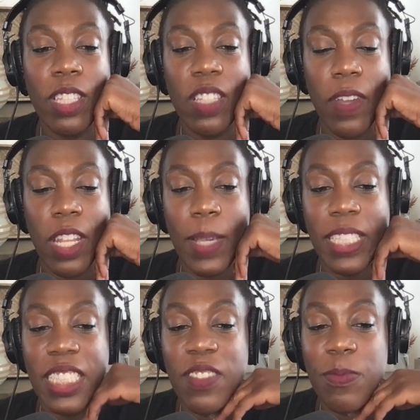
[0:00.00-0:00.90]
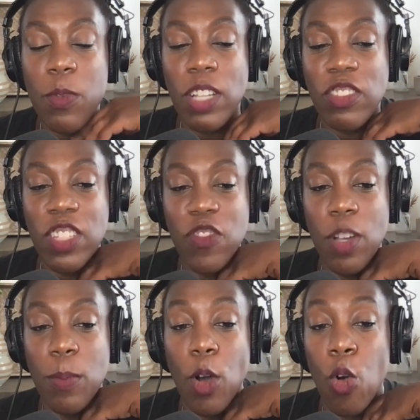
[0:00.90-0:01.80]
is funny because this question is
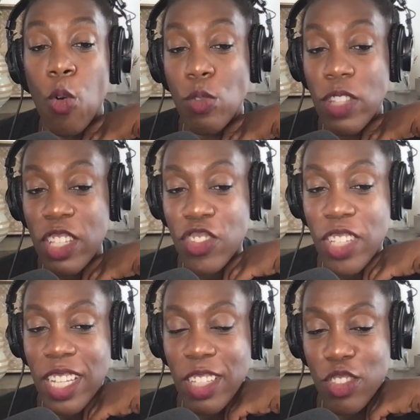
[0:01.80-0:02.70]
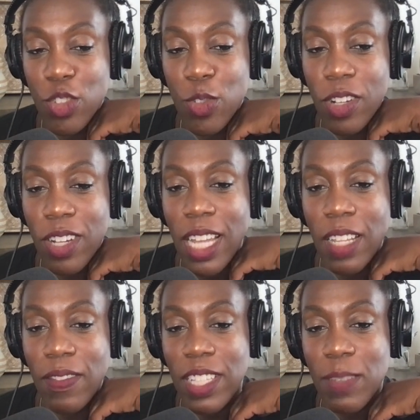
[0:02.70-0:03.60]
from Oldish and Unsure. I
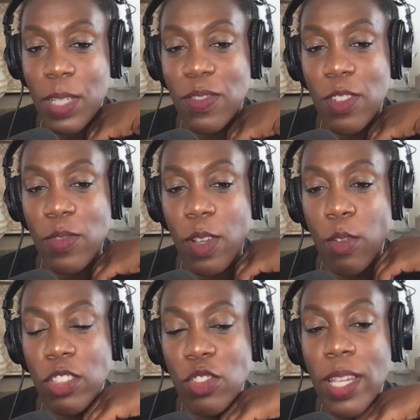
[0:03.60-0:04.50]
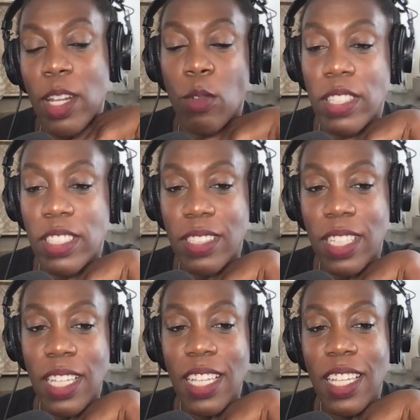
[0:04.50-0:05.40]
love this because, first of all, Oldish, you ain't oldish.
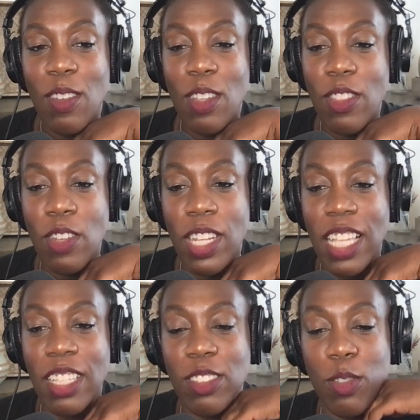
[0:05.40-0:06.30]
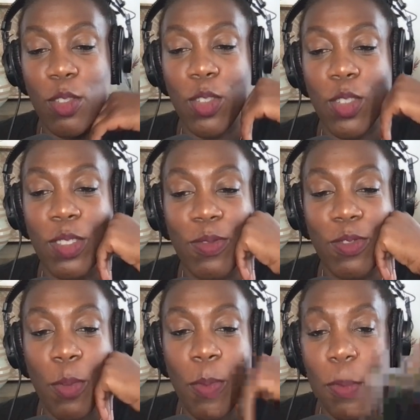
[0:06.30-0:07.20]
You're only 39 years old, girl.
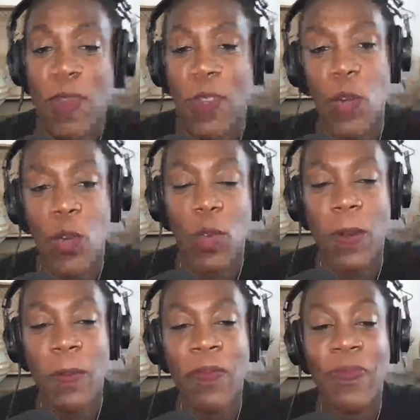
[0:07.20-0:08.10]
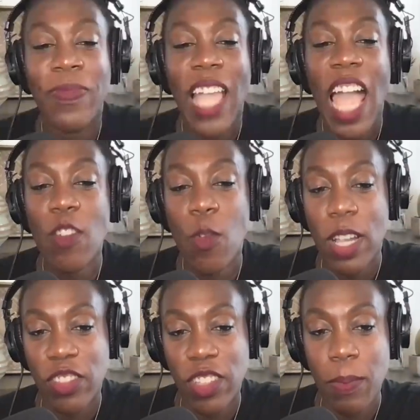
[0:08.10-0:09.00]
Don't make me feel old. I have a
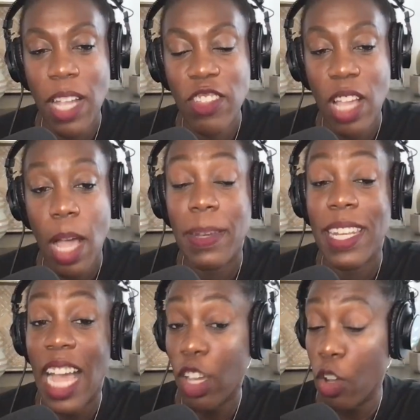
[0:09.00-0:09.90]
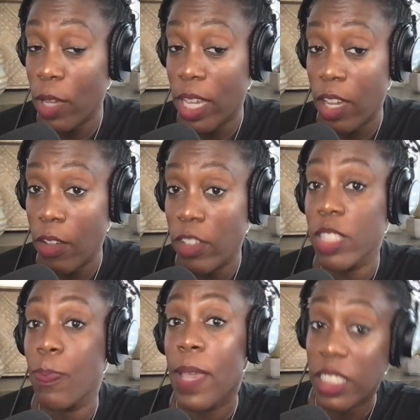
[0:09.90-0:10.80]
question. My job, not career,
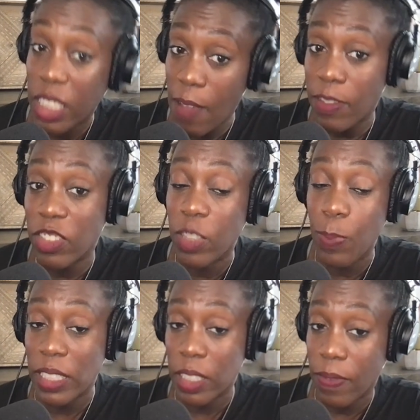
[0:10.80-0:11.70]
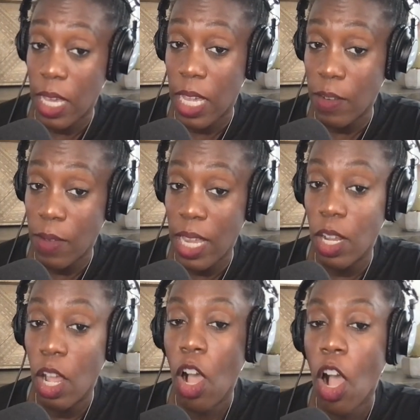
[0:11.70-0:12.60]
she specified, right?
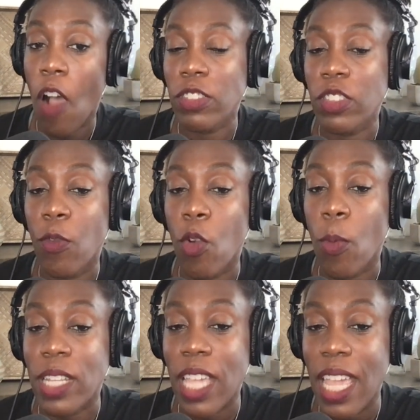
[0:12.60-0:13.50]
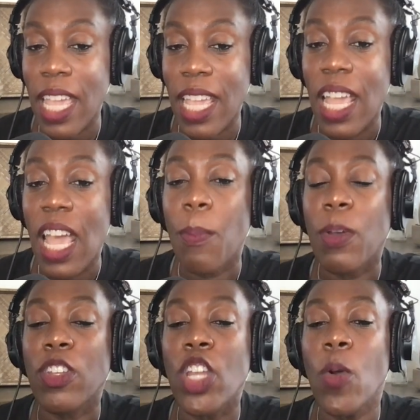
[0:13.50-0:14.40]
Offers a 401k, but
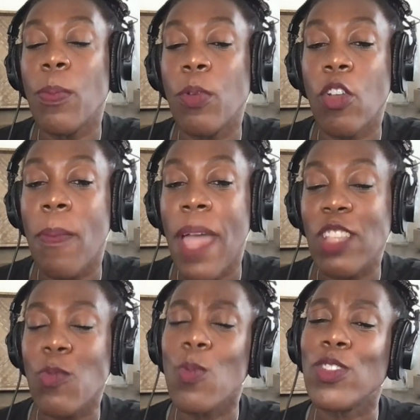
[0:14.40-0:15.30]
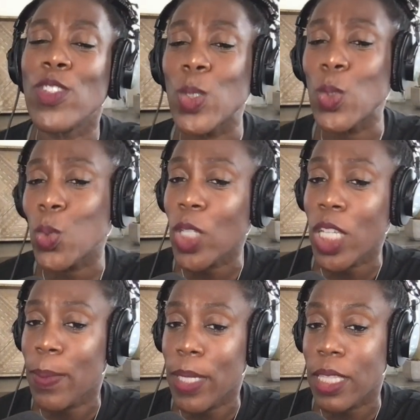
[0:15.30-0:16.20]
no employer match. We was just talking
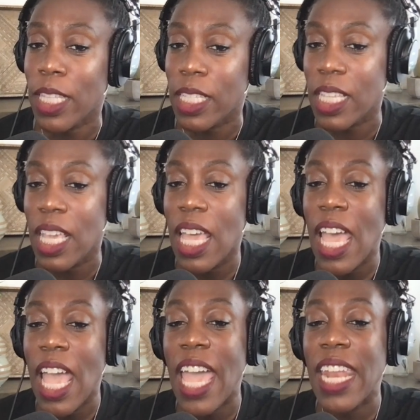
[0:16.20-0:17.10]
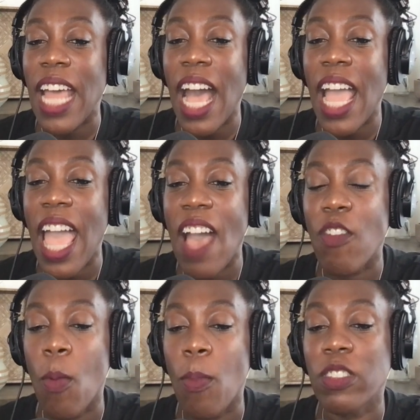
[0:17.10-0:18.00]
about this. And I have
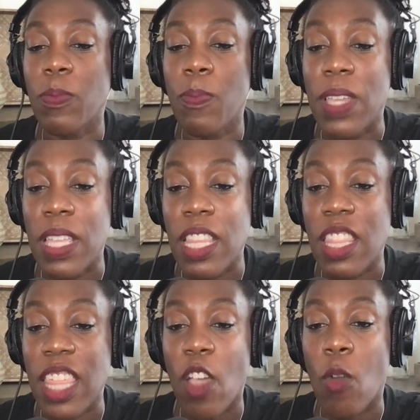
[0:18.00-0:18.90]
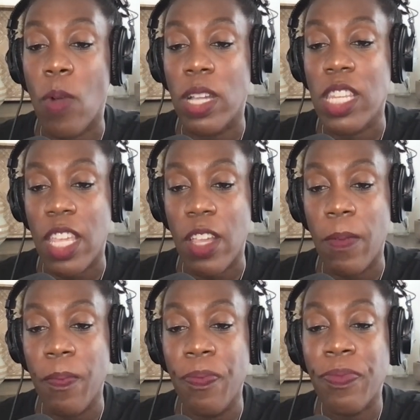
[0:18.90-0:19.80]
almost been there 1
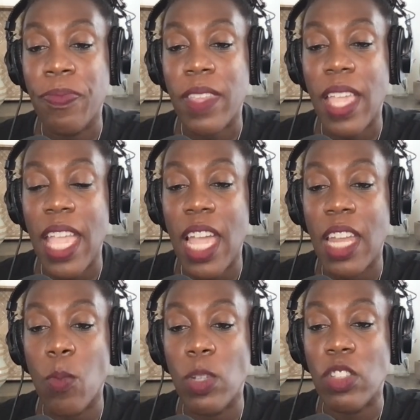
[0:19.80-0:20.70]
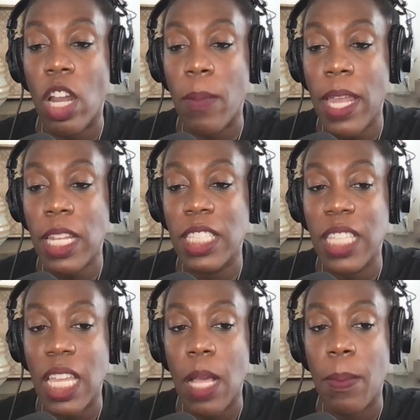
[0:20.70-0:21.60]
year and was automatically
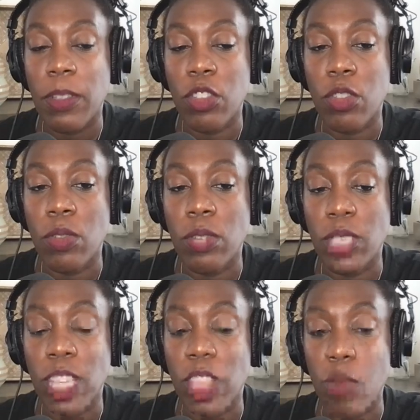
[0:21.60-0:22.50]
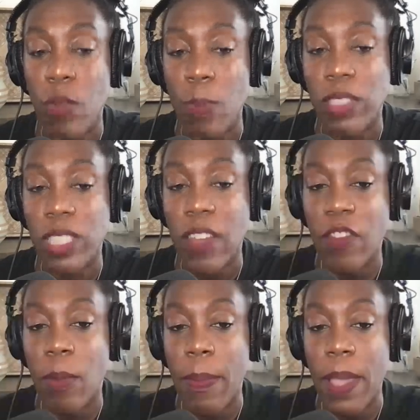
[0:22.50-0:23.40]
set up to deduct 3%
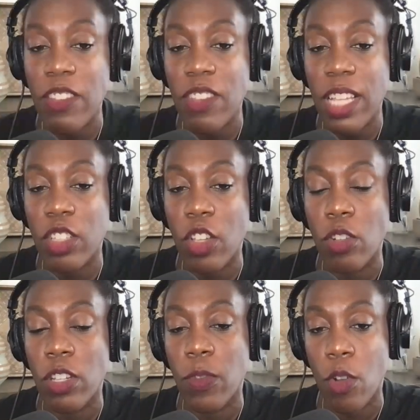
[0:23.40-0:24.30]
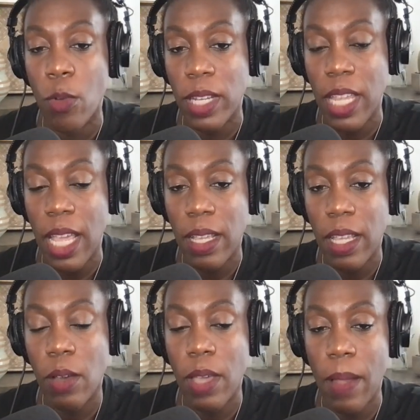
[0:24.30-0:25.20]
from my paycheck to go to the 401k.
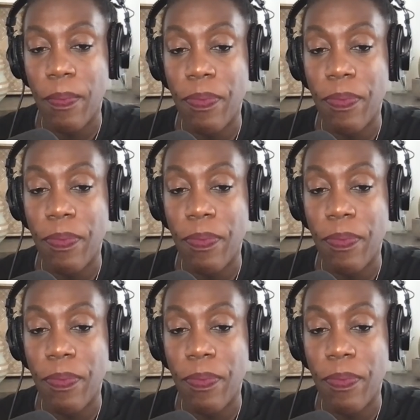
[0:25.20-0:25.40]
Okay.